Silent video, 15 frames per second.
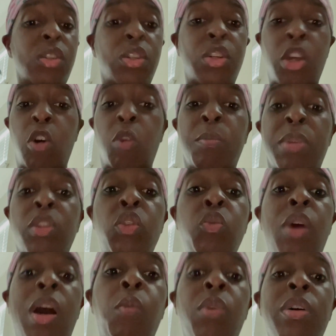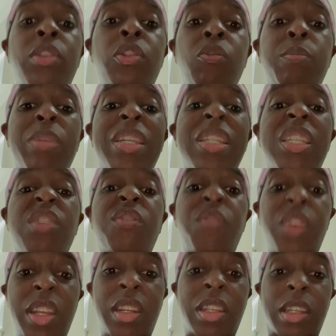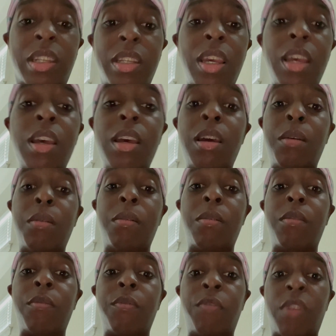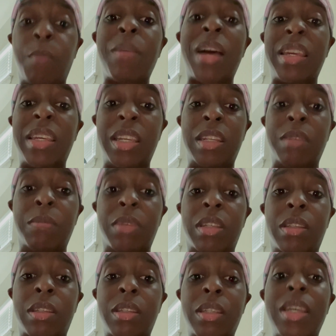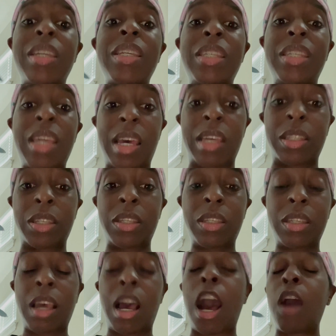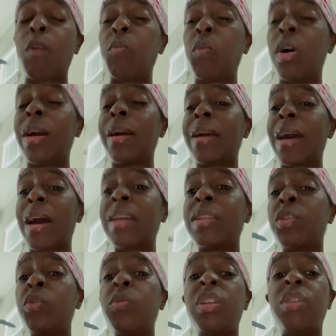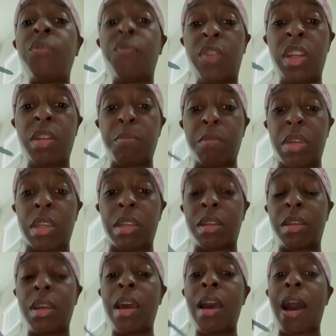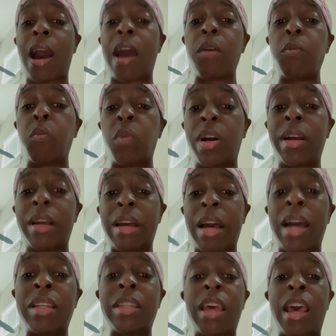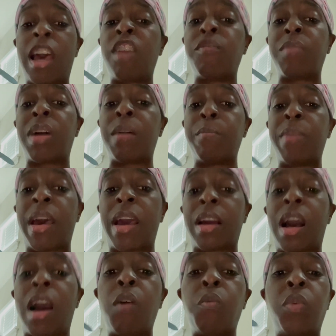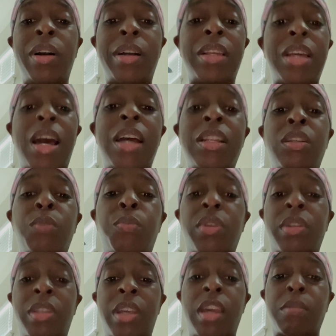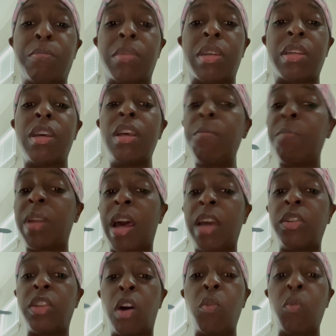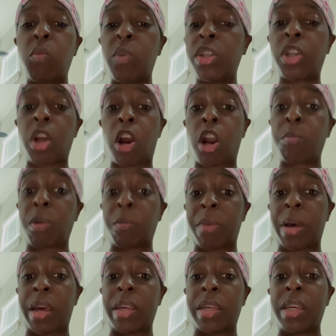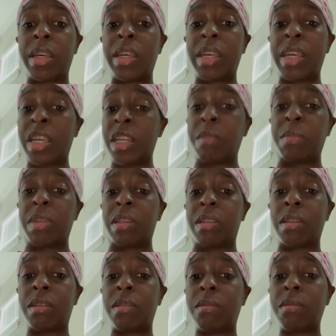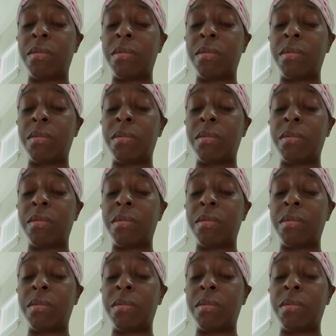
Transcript: No, but do I want to be defended from my enemies? Yes, I want God to defend me. I want God to have my back. I want God to protect me, but I don't wish harm on my enemies.